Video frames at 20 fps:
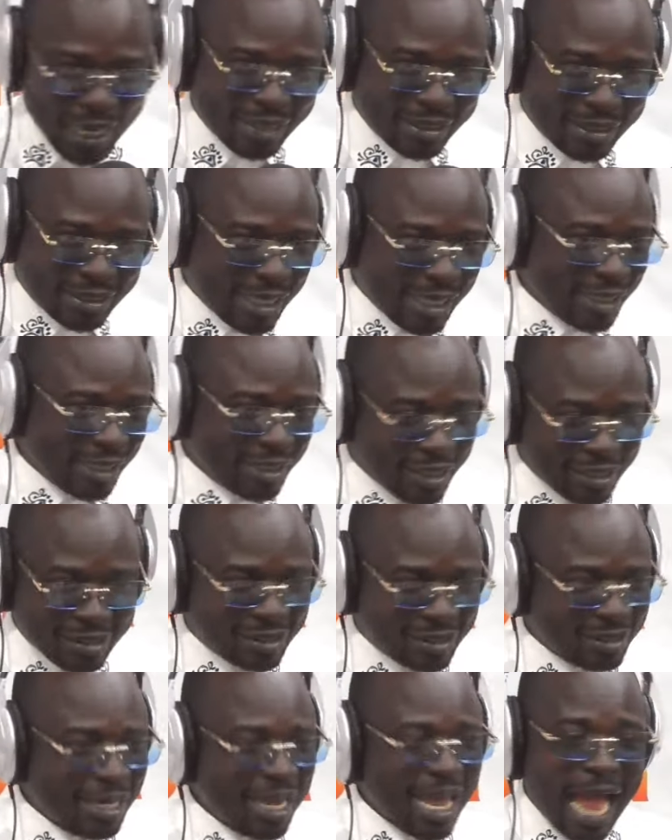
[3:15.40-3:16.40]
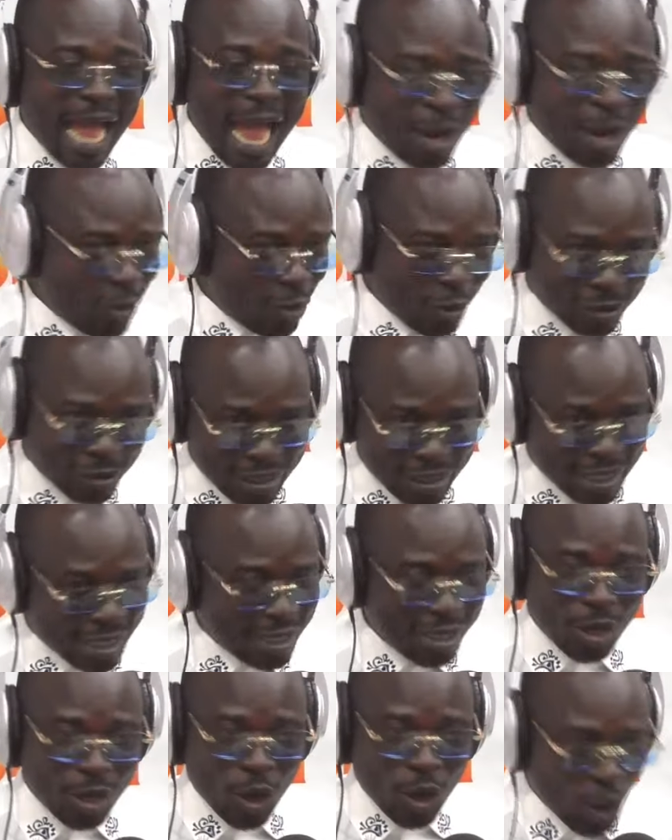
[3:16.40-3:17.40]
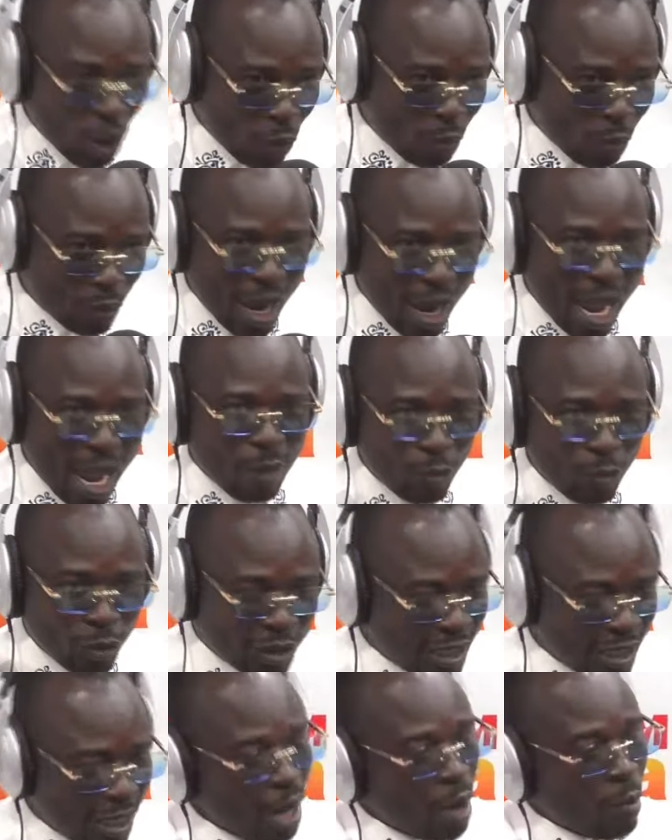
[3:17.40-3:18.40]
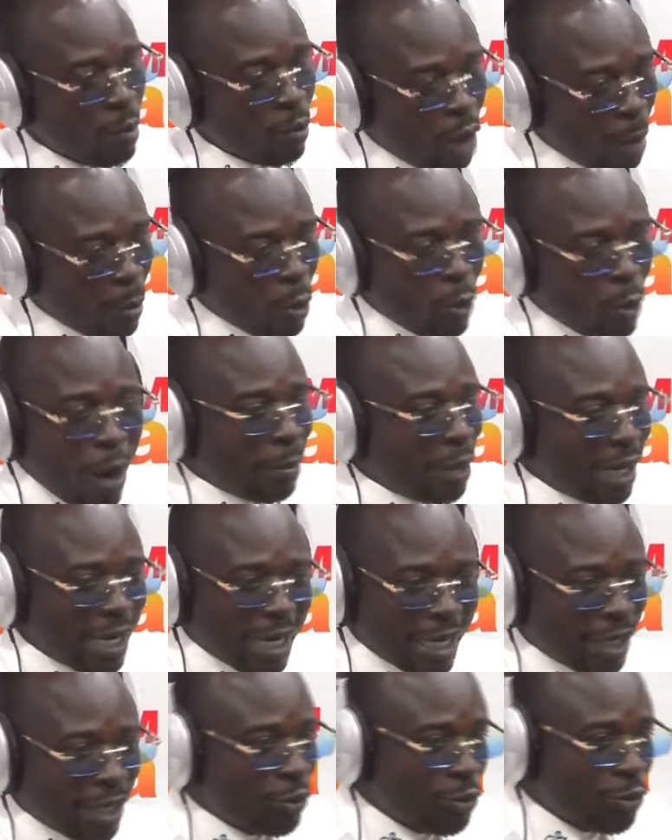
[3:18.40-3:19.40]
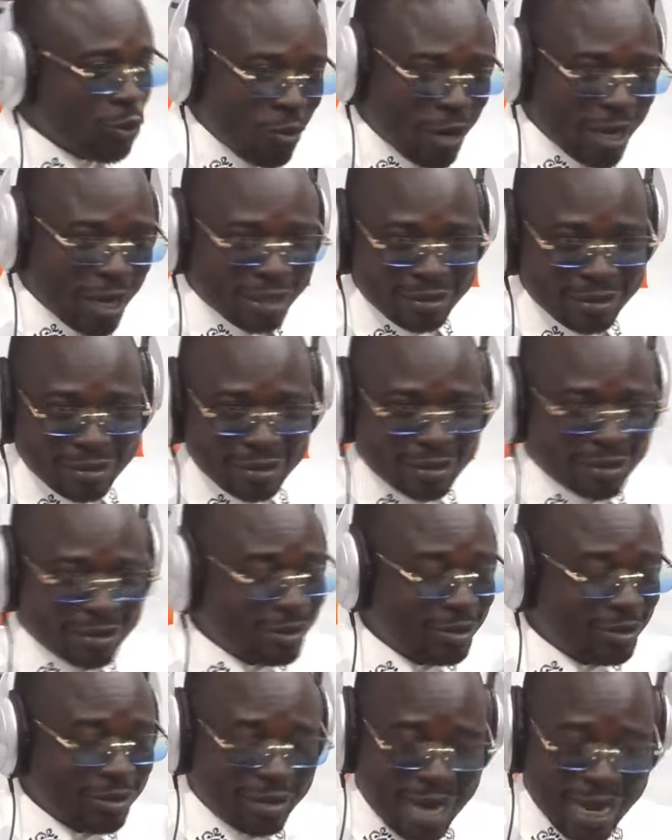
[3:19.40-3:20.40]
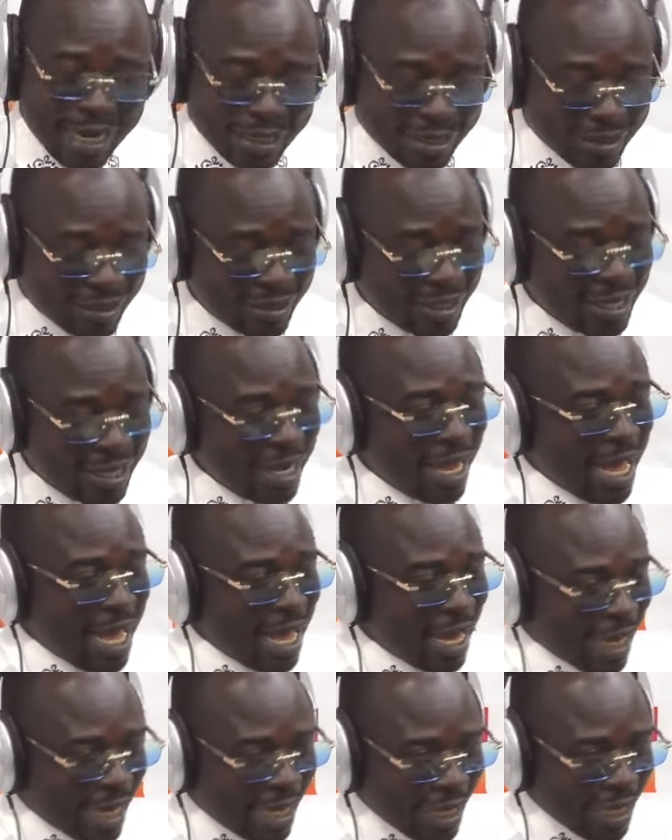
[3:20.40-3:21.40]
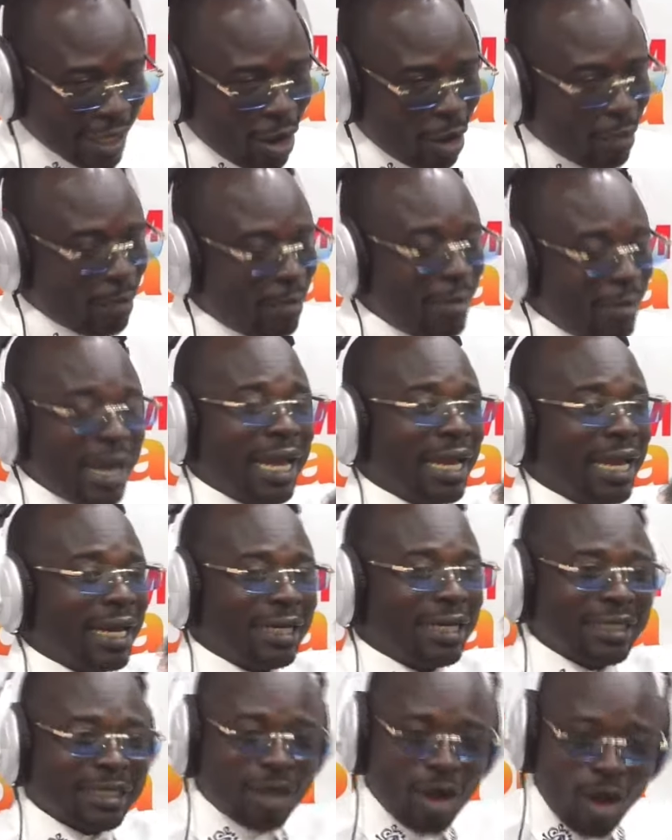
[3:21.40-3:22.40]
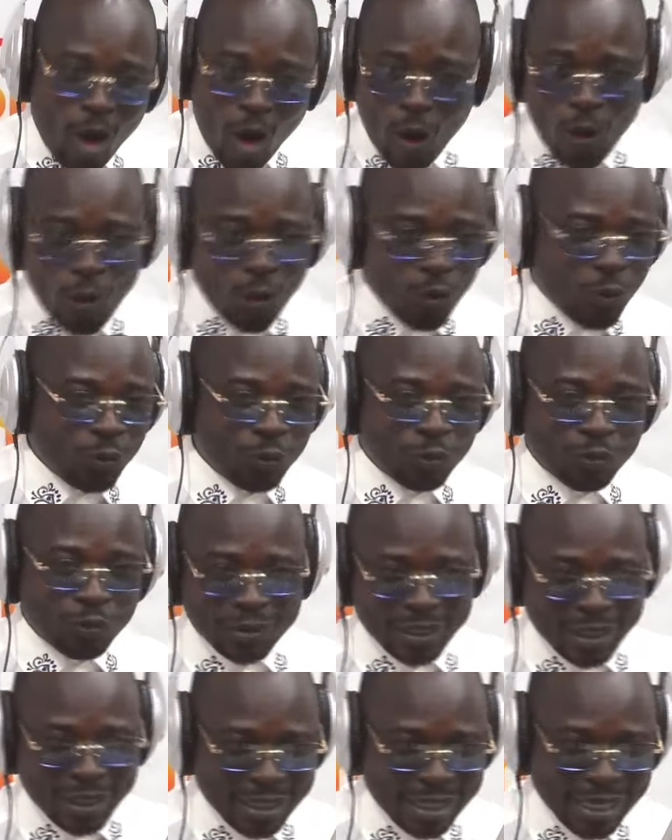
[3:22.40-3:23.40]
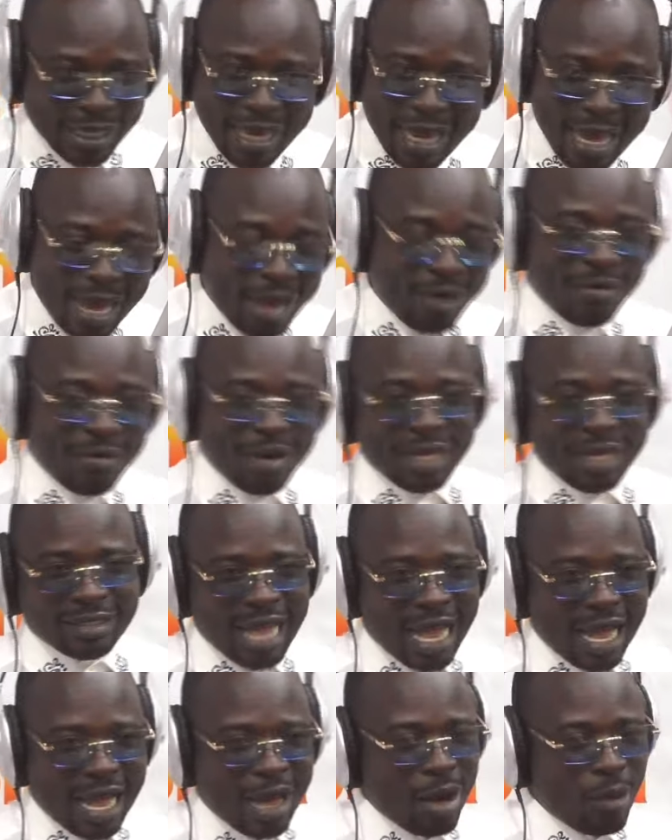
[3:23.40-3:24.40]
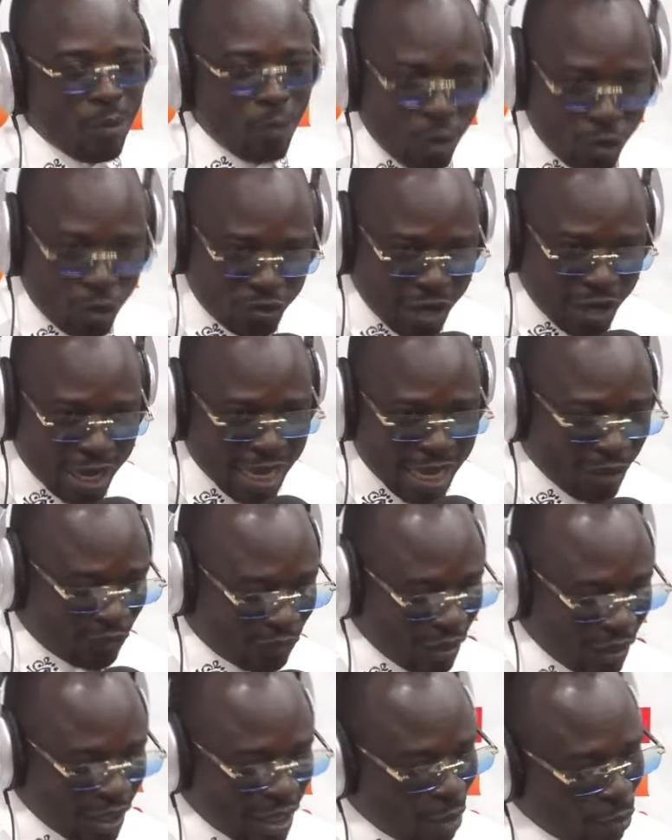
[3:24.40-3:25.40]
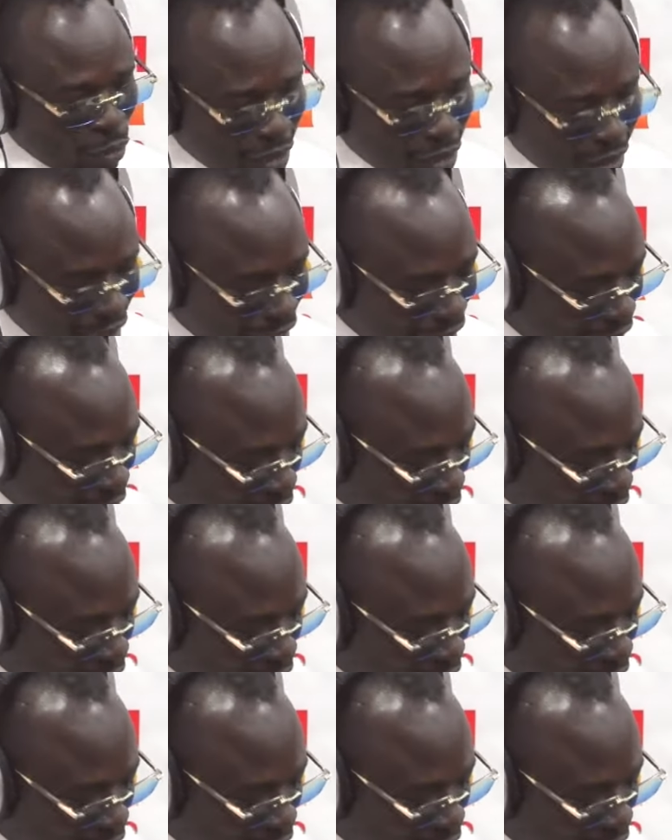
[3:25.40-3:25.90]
stations across the globe are US, United Kingdom, and all the areas are more share free na mutie